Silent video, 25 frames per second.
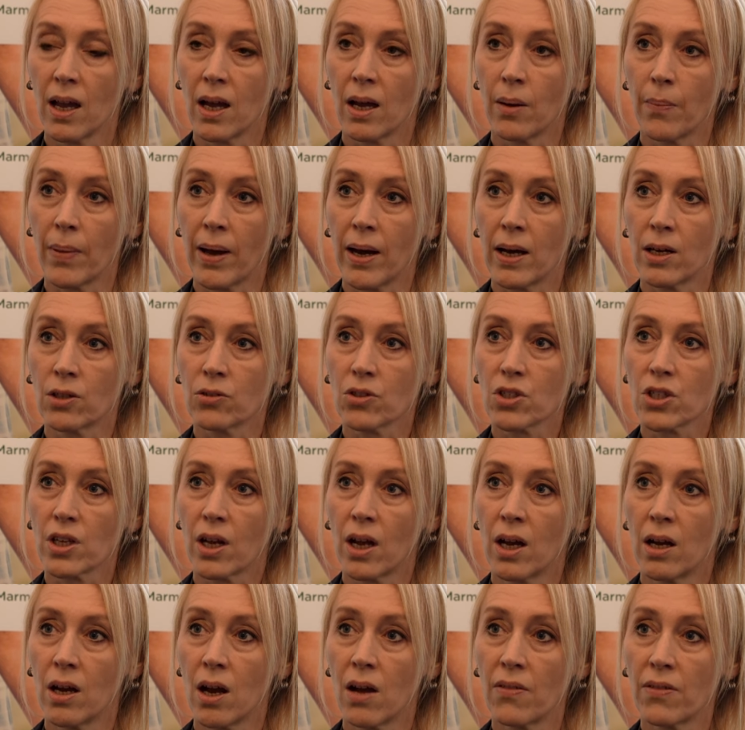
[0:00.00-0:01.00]
about
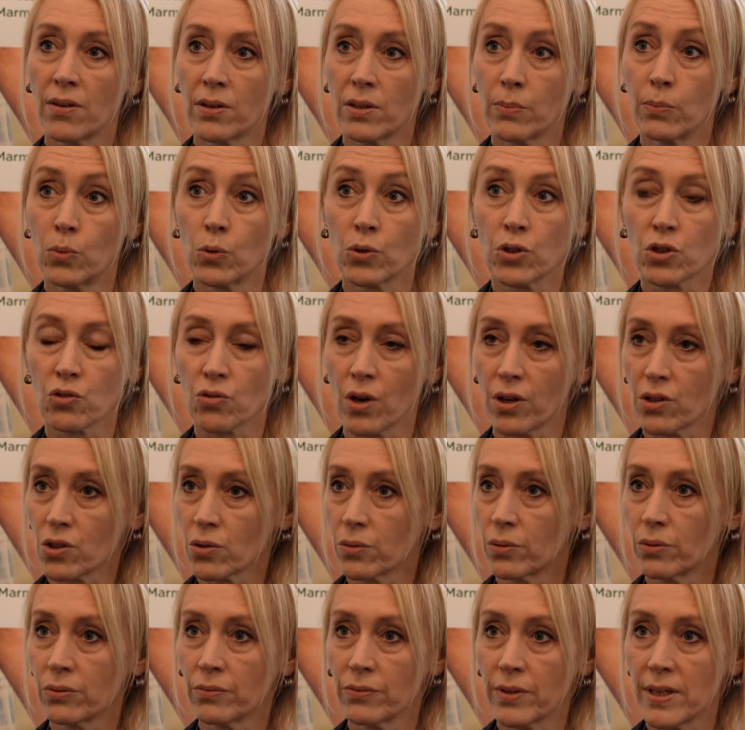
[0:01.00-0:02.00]
other more
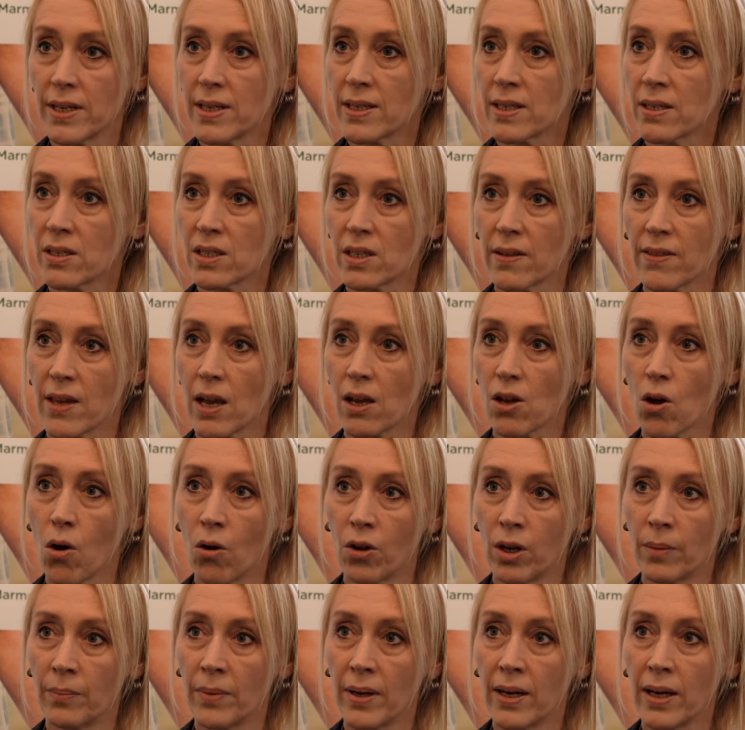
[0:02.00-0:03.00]
structural reasons to the
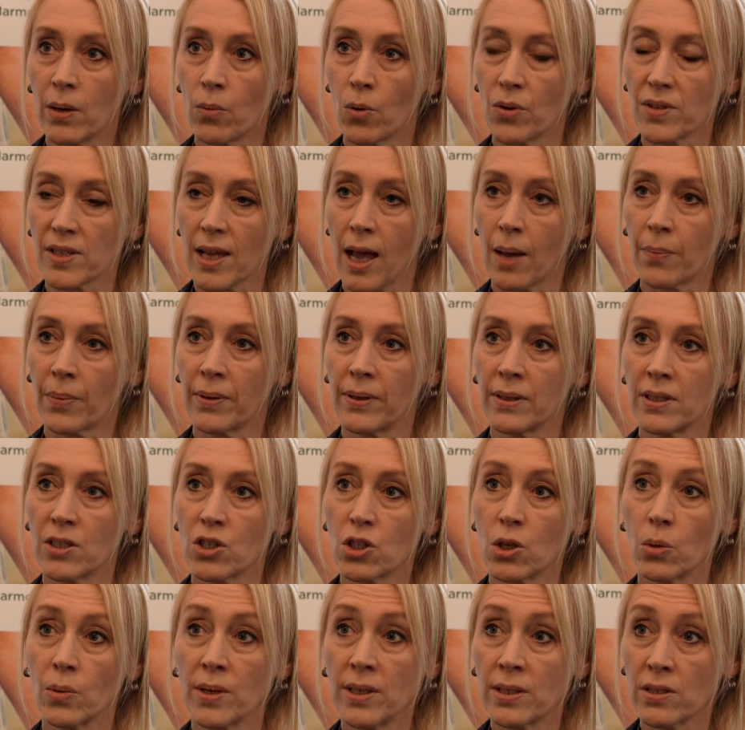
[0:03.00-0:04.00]
economy, what's happened
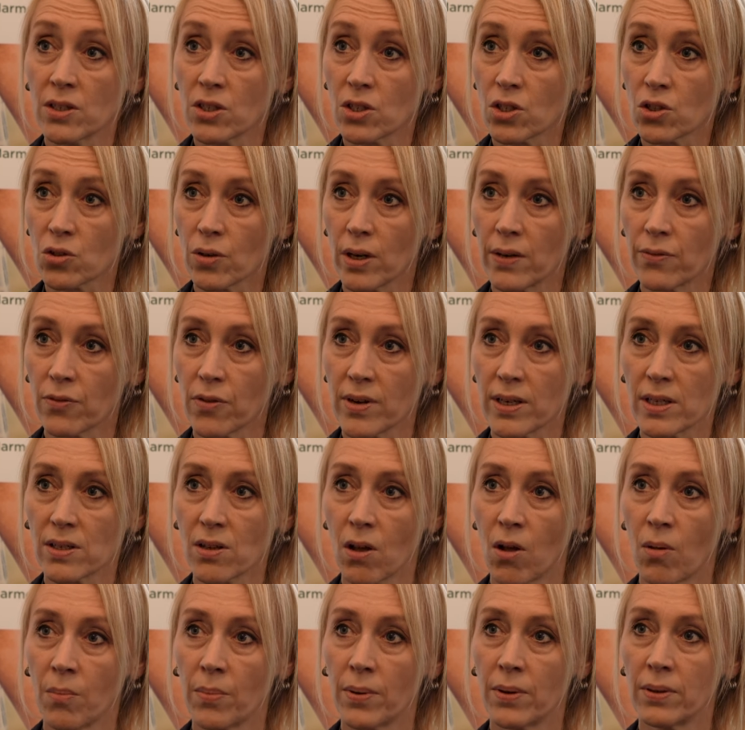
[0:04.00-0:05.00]
to industry, for
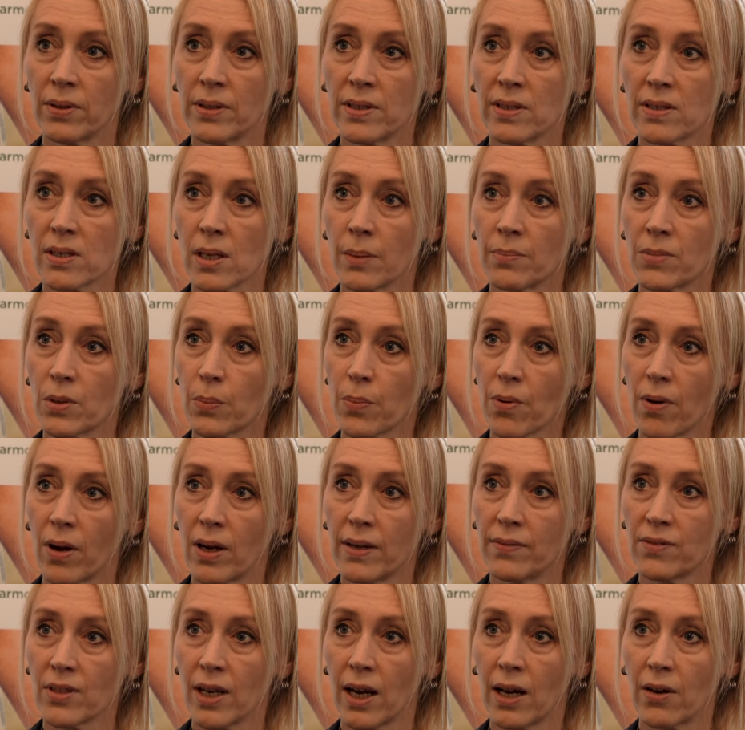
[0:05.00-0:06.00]
example, in some
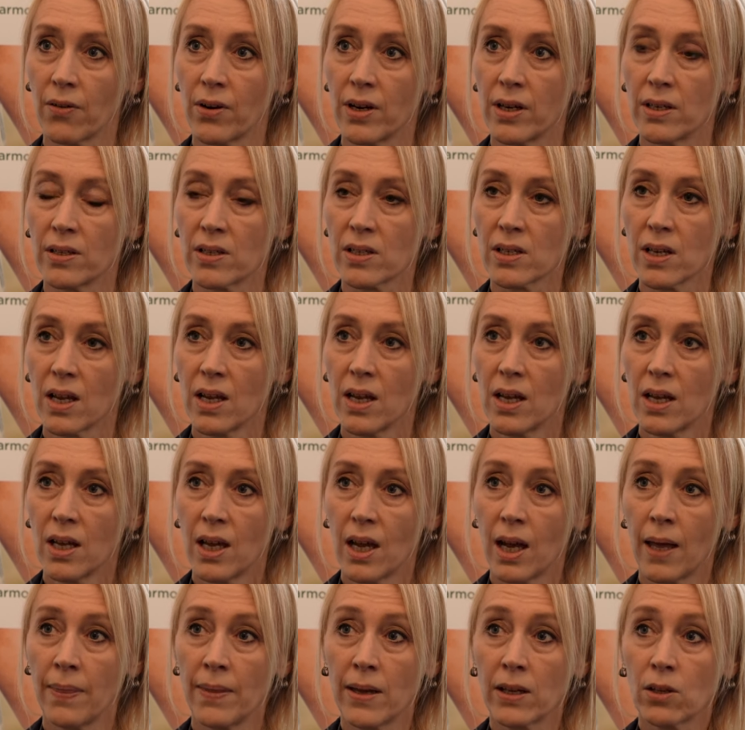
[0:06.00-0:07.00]
deprived areas.
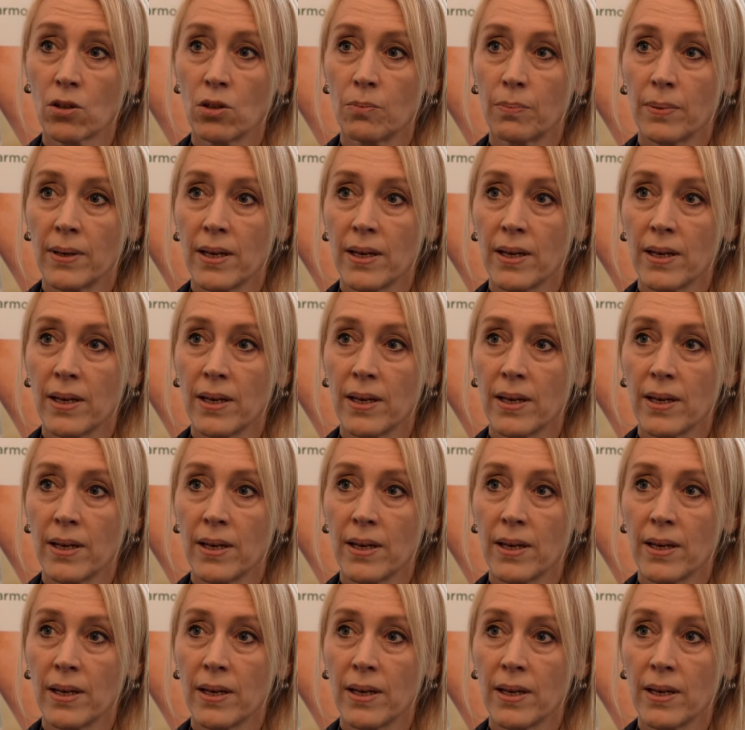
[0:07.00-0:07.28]
And there could